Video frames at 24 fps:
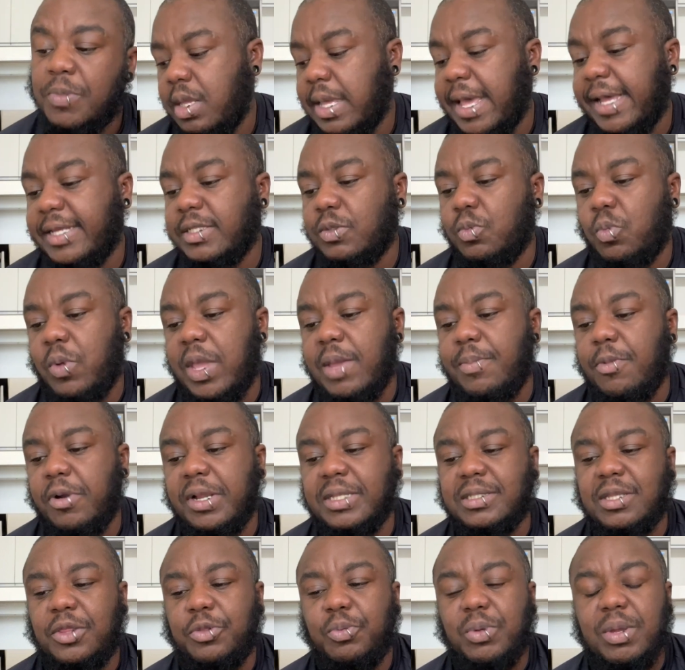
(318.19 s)
It has way more.
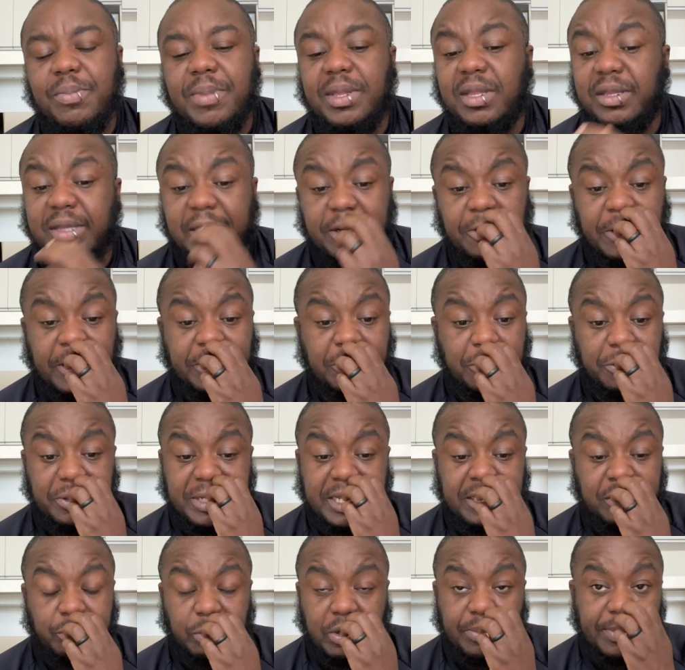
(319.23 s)
It's a 3 milliliter. I don't
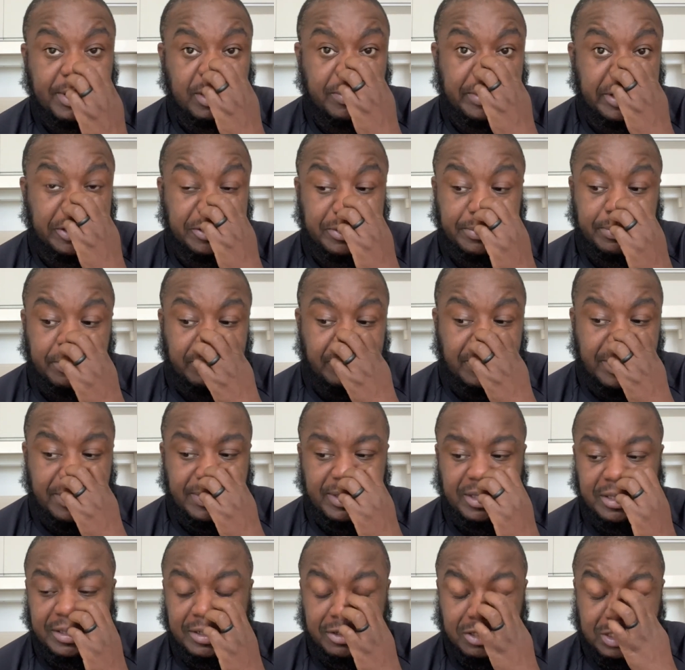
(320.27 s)
need 3
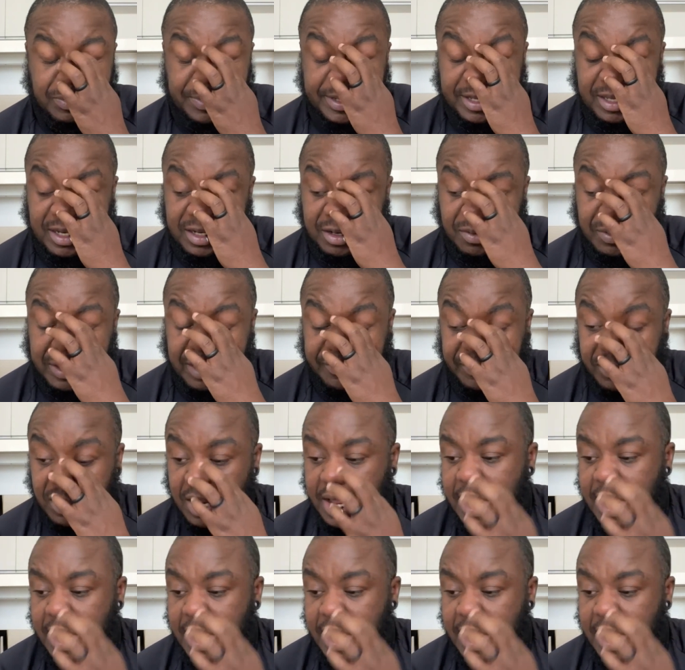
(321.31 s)
milliliters, but you know, whatever.